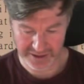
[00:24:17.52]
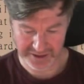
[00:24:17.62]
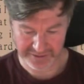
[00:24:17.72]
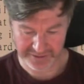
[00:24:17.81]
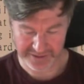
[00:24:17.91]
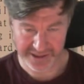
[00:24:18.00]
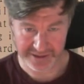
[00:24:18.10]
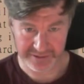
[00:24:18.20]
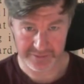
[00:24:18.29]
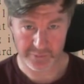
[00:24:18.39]

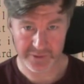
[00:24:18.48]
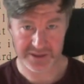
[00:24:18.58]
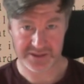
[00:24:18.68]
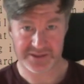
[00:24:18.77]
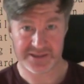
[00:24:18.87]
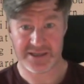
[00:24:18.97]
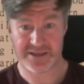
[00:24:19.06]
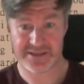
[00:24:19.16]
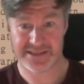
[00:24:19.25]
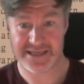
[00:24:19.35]
then we can see her
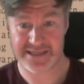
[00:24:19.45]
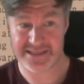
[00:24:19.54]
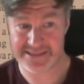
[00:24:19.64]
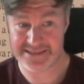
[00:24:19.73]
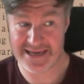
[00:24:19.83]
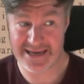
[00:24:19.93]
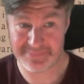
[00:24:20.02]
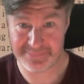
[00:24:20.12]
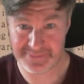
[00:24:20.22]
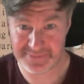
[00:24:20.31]
take a step,
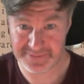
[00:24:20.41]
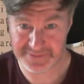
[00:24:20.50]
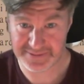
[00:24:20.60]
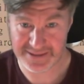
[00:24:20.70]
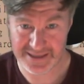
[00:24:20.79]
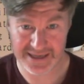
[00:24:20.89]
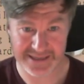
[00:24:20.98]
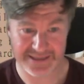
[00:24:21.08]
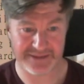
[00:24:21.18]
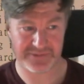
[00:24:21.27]
and
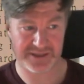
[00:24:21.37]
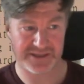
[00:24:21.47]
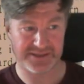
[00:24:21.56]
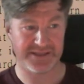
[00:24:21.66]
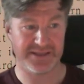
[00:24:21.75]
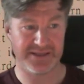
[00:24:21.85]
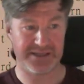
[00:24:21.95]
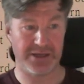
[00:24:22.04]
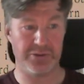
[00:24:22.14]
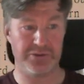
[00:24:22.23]
then we can see the
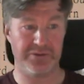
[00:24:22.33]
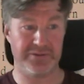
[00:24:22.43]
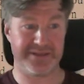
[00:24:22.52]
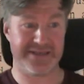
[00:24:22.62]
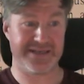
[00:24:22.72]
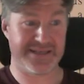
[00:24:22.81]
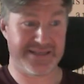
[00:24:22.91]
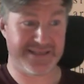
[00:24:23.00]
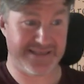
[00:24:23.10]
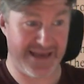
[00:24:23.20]
toes or take a
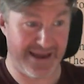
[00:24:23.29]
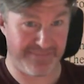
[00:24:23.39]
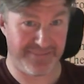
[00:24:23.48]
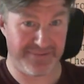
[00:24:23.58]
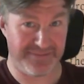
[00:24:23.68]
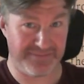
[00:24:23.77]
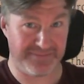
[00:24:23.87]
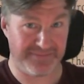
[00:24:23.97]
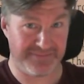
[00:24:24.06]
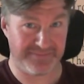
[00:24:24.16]
step
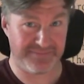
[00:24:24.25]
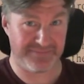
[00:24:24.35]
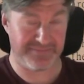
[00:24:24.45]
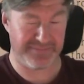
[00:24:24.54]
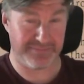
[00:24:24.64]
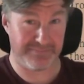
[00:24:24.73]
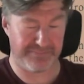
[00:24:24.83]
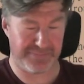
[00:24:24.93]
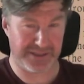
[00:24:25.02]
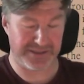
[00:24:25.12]
and
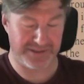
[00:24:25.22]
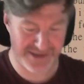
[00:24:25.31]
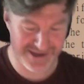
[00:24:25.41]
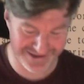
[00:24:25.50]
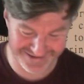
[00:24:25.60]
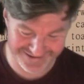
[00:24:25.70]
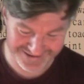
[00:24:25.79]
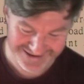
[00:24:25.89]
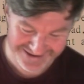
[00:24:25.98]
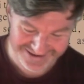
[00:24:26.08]
blink.
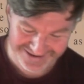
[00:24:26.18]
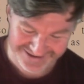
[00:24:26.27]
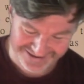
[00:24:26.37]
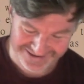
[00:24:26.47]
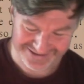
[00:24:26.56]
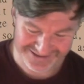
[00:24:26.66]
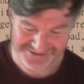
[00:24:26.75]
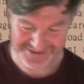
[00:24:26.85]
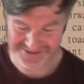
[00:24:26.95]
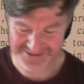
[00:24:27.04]
And then
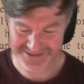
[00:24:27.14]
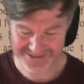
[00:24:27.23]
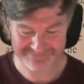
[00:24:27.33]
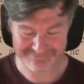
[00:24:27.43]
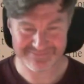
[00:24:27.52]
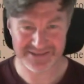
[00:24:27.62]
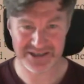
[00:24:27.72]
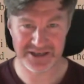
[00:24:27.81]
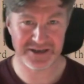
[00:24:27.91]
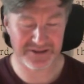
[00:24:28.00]
she's thinking,
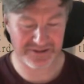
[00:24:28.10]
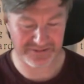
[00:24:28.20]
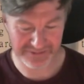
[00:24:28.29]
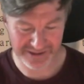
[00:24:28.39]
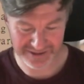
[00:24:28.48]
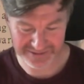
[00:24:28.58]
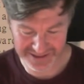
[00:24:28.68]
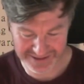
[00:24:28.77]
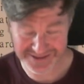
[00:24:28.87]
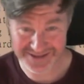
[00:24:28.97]
oh right, okay,
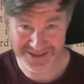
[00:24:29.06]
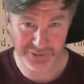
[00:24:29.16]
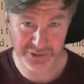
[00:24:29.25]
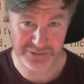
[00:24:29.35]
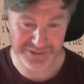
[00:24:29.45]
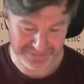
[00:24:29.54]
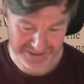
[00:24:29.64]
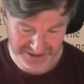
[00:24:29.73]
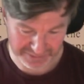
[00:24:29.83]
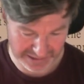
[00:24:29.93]
this thing wants to eat me
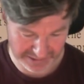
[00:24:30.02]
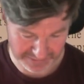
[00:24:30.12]
as well.